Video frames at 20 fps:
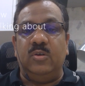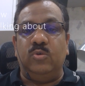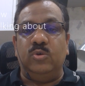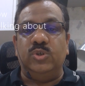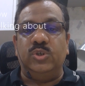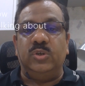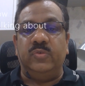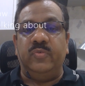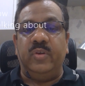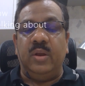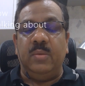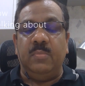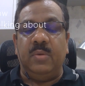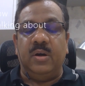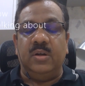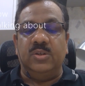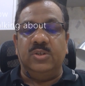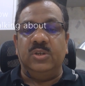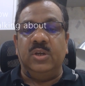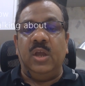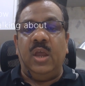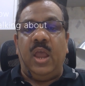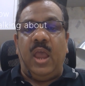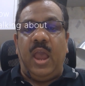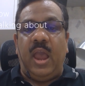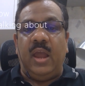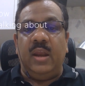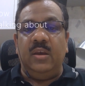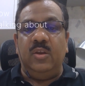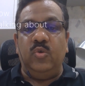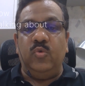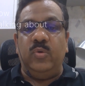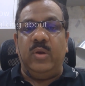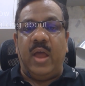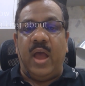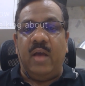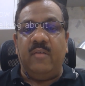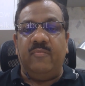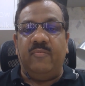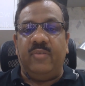question will emerge and you will
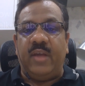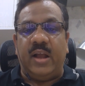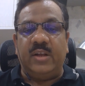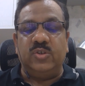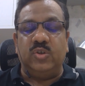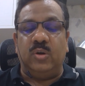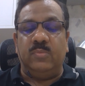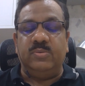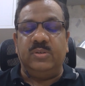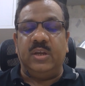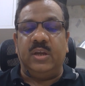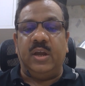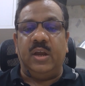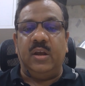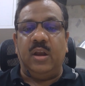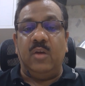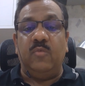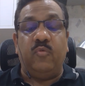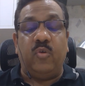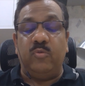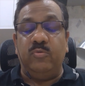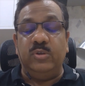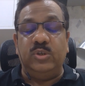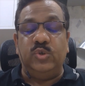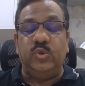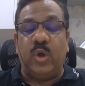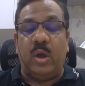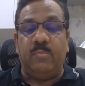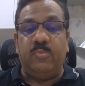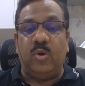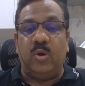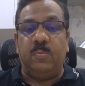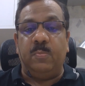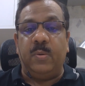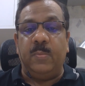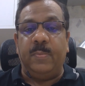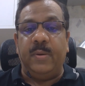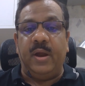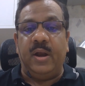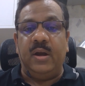have fraction of second and for which you have not
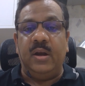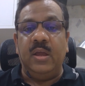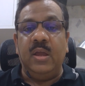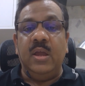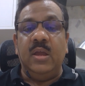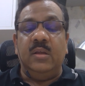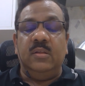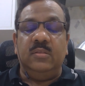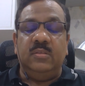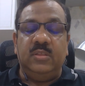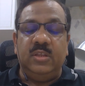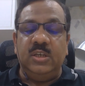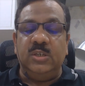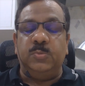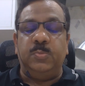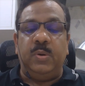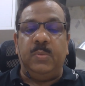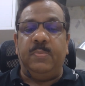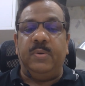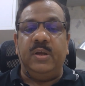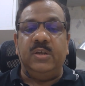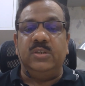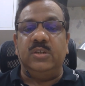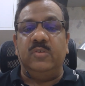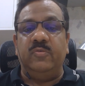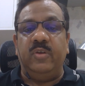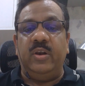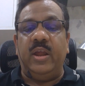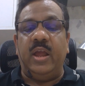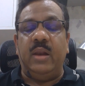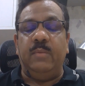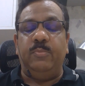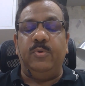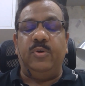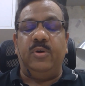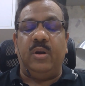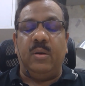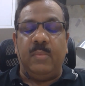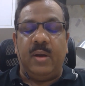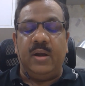prepared, these preparation will help you
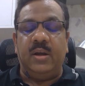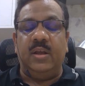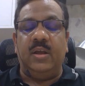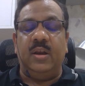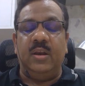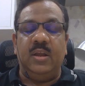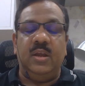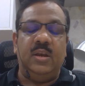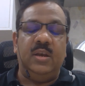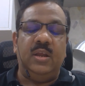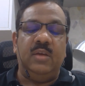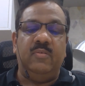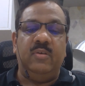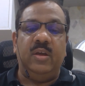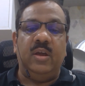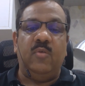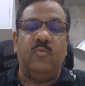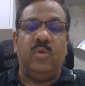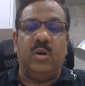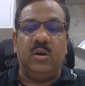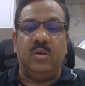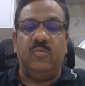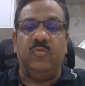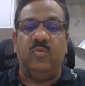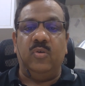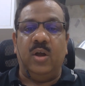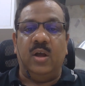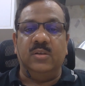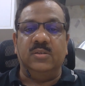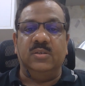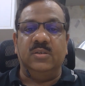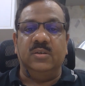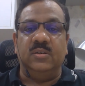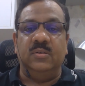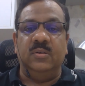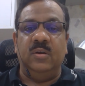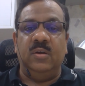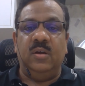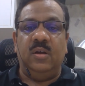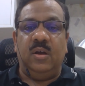dramatically in giving a wonderful answer.
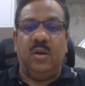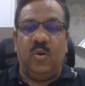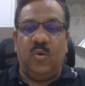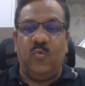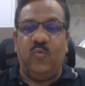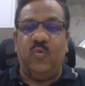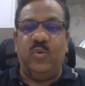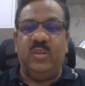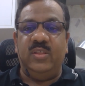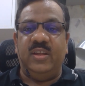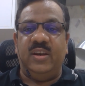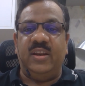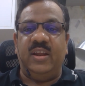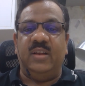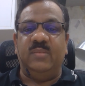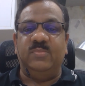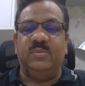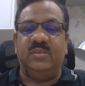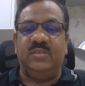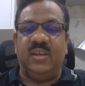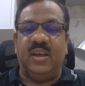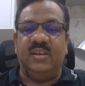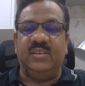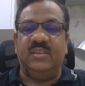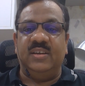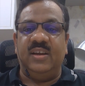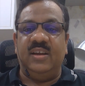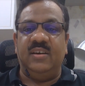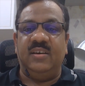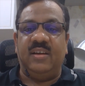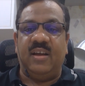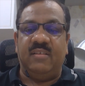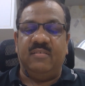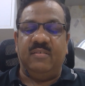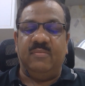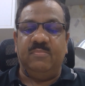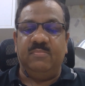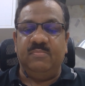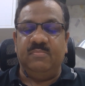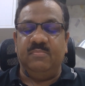Hopefully that helps. Thanks again. Catch
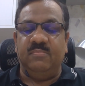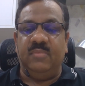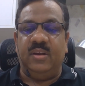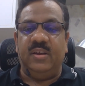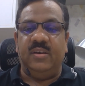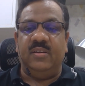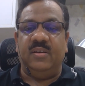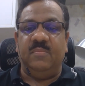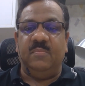up later.